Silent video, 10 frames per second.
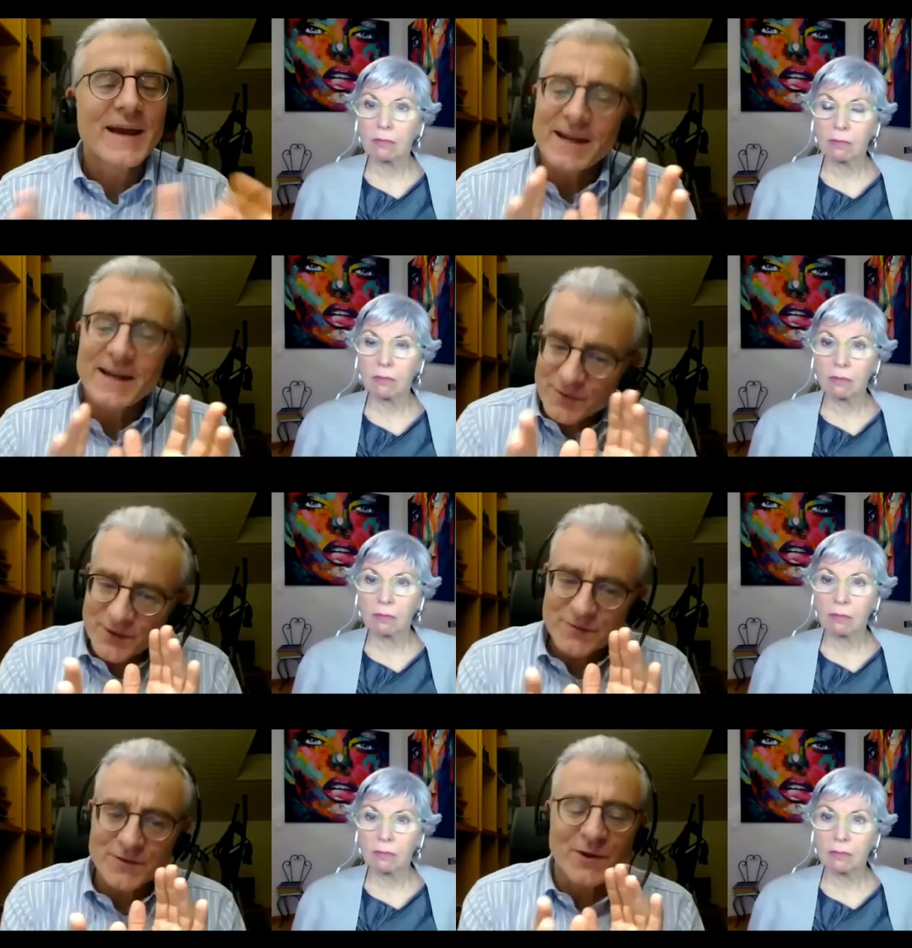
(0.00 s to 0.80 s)
Speaker 1: And of
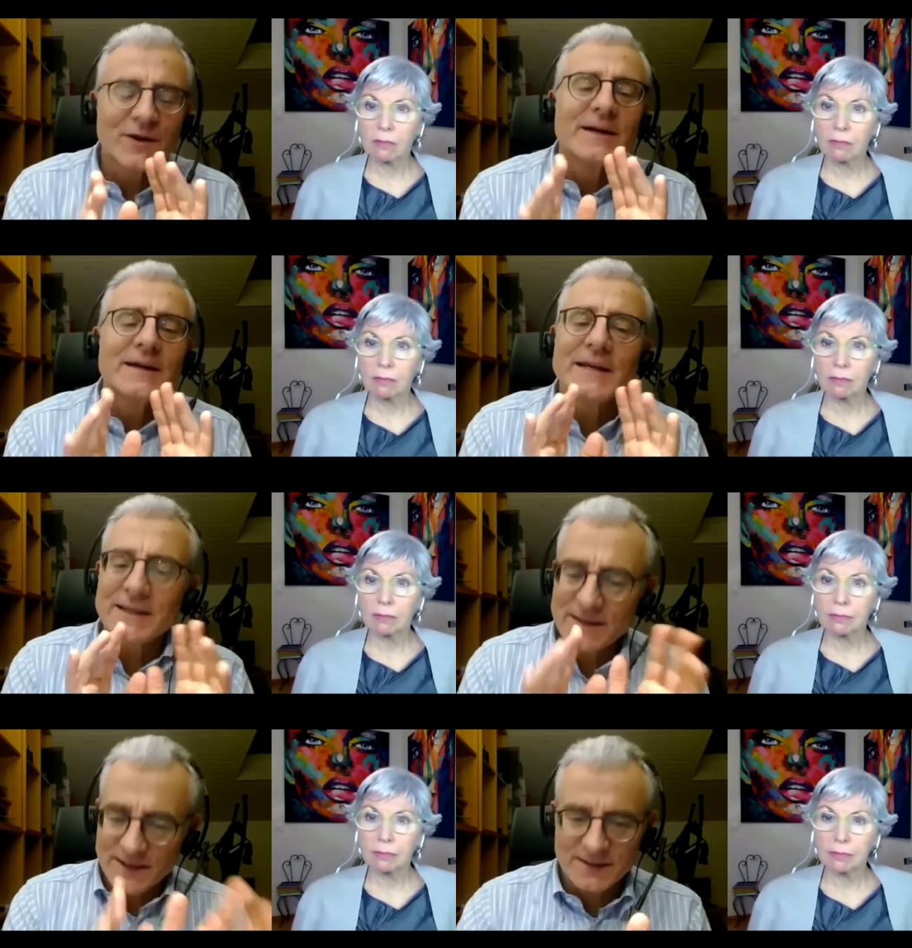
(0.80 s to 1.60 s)
course, you know,
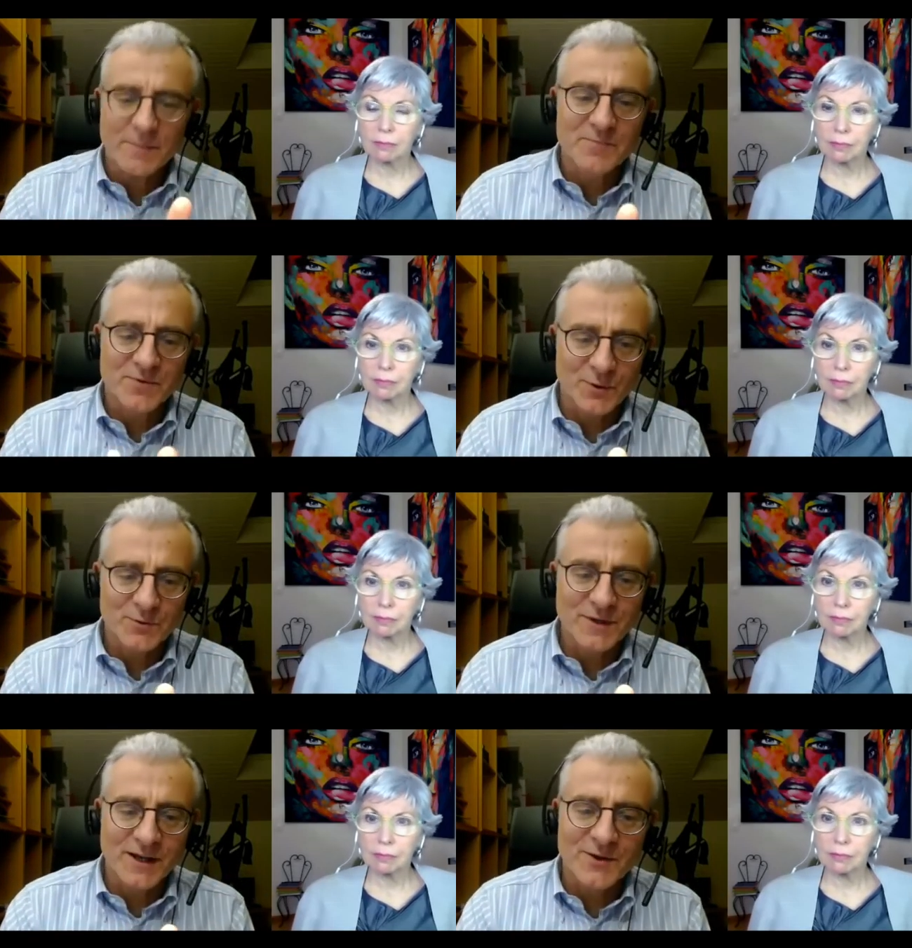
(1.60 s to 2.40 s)
It, it
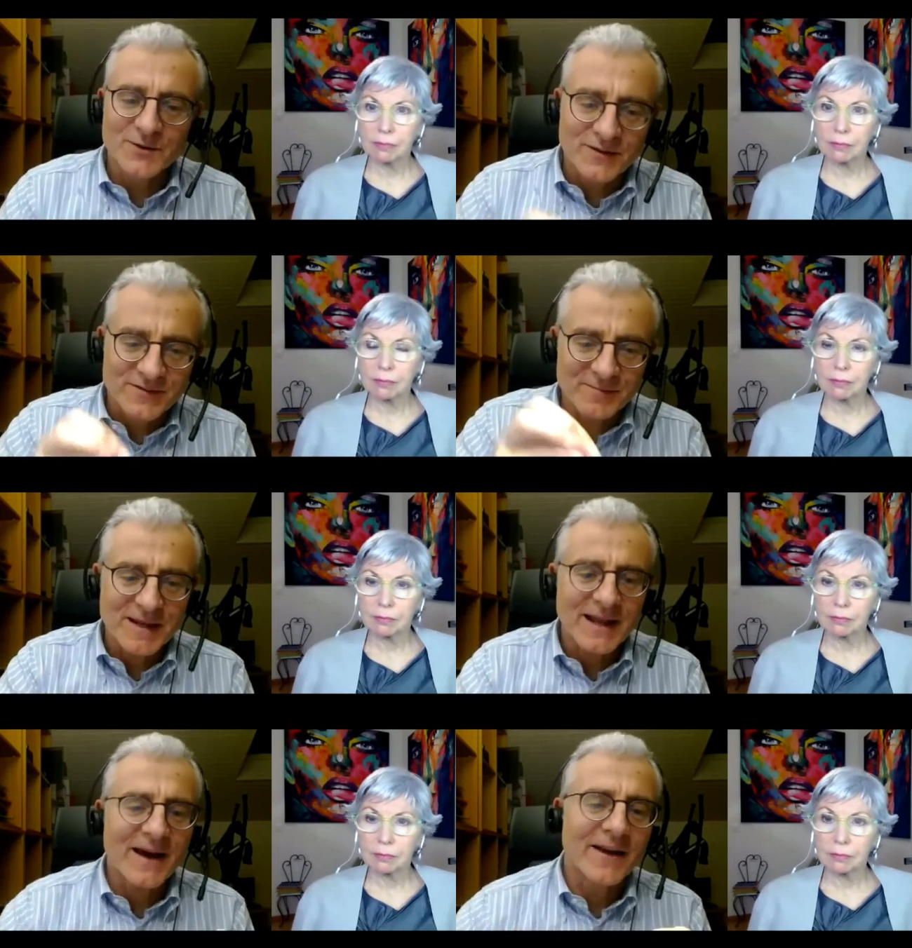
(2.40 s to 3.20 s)
absolutely, you know, the
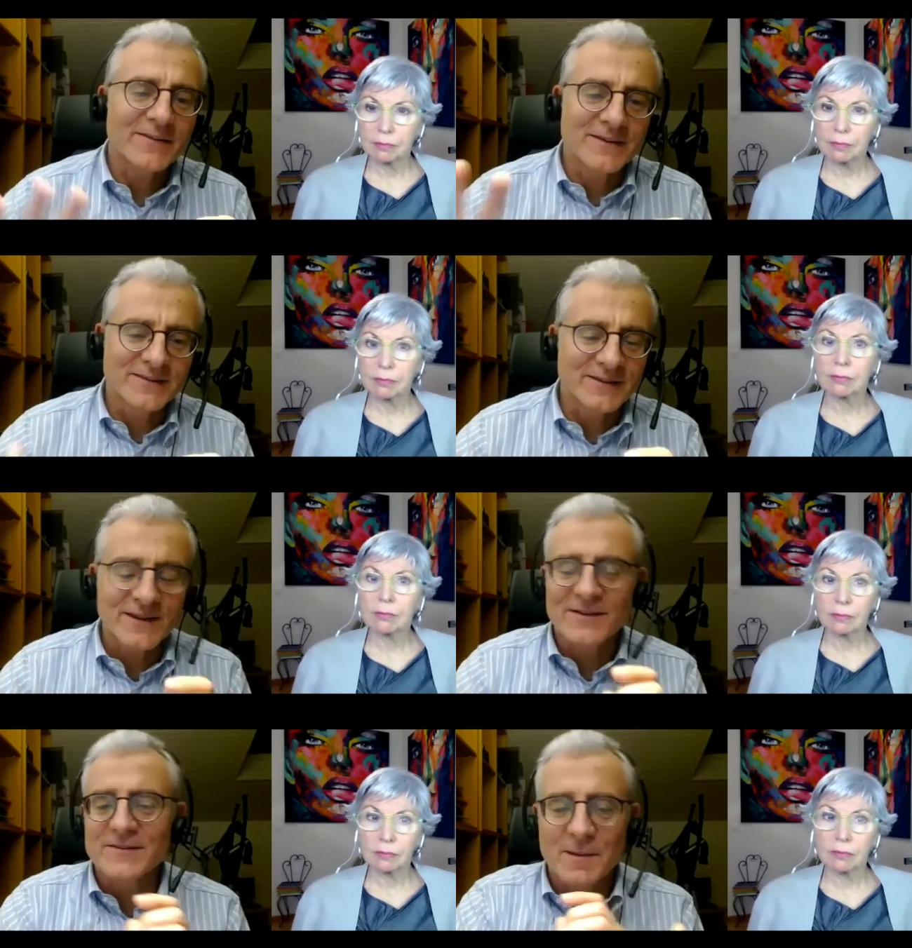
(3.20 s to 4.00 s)
similarity and the
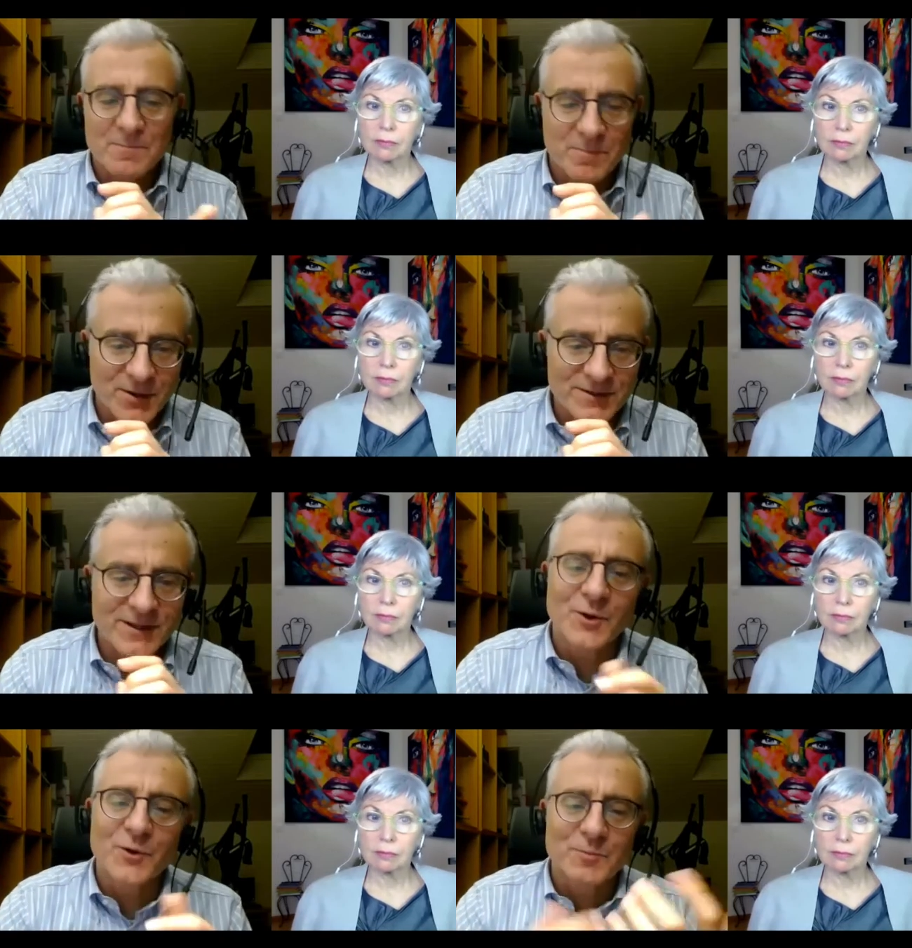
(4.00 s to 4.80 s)
things are
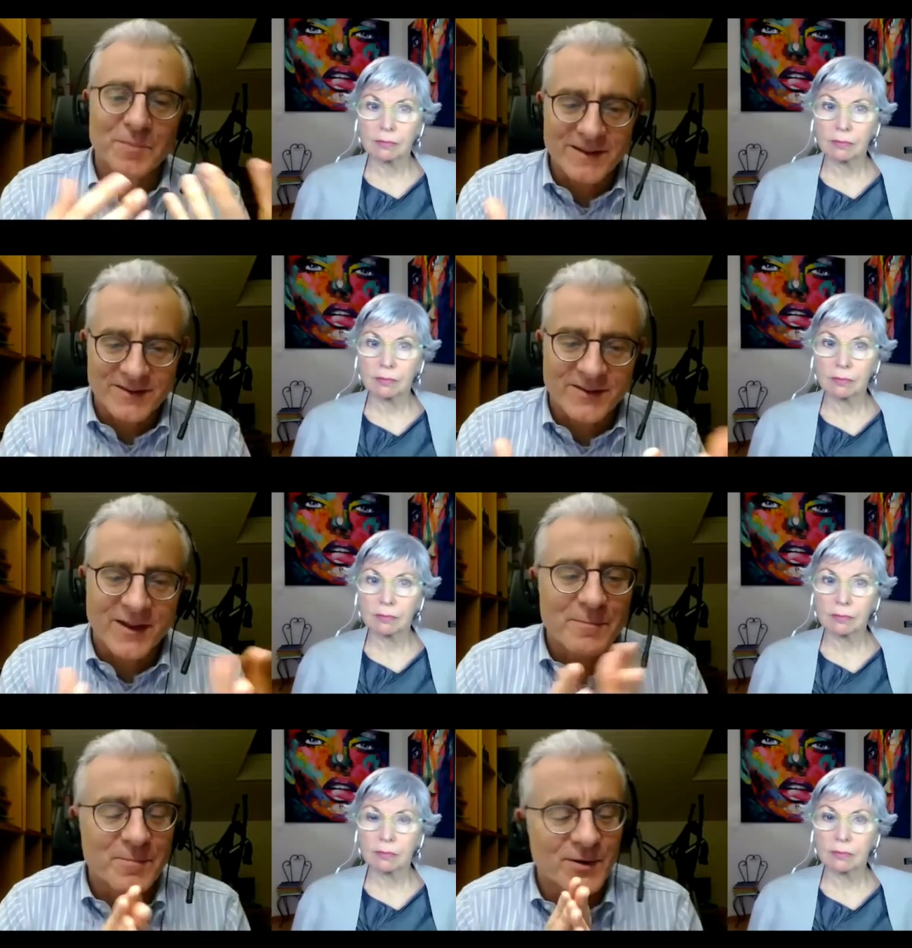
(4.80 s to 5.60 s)
important, you know, to build the
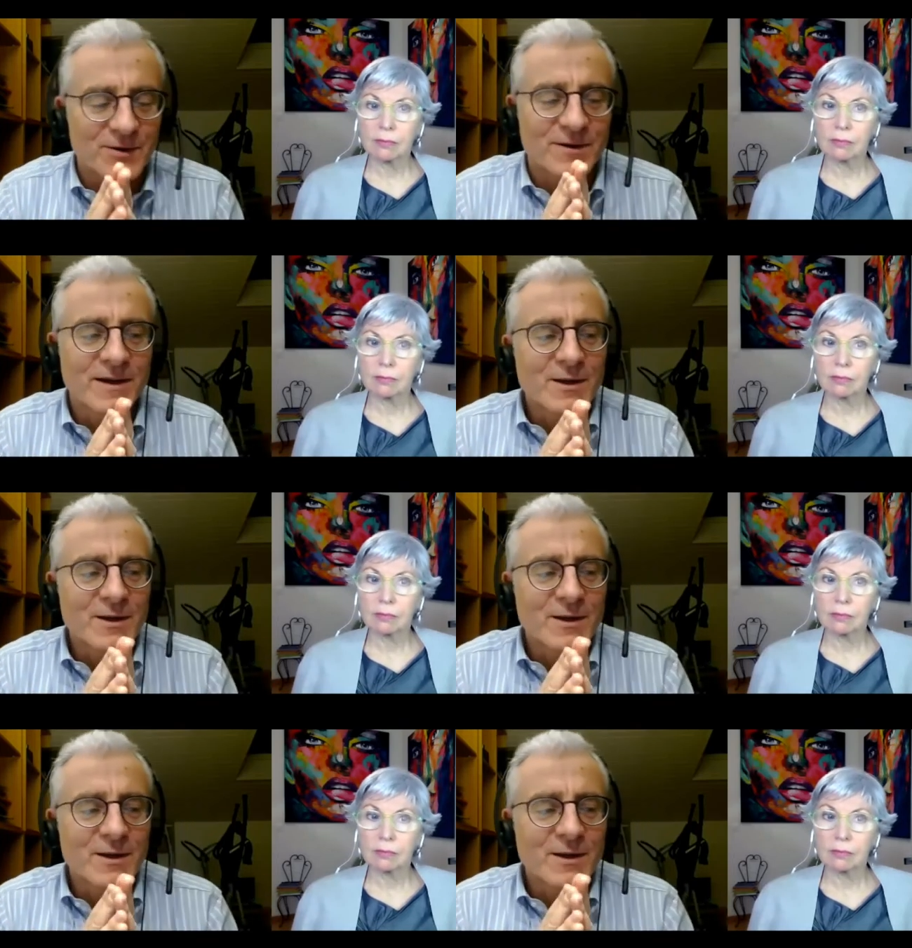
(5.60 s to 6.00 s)
rapport